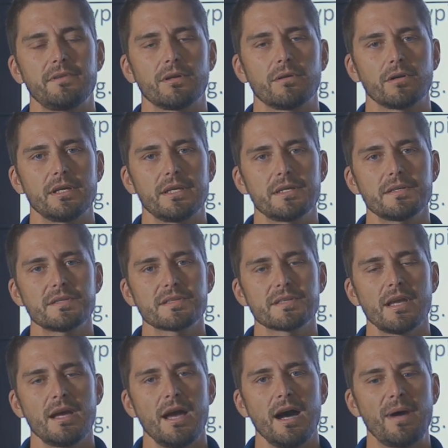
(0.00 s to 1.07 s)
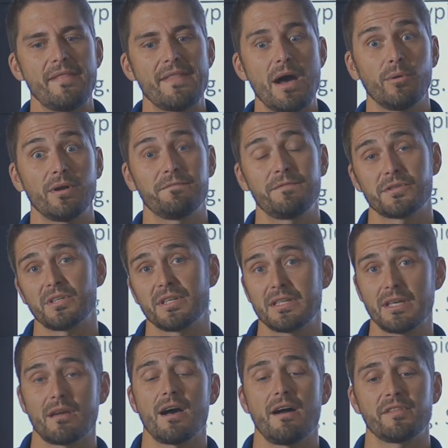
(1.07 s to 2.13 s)
degrees, and that would officially
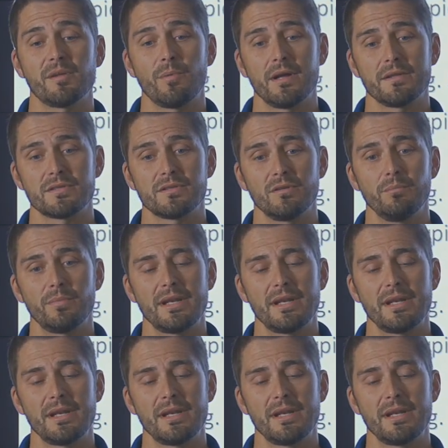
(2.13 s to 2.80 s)
kick off the monsoon.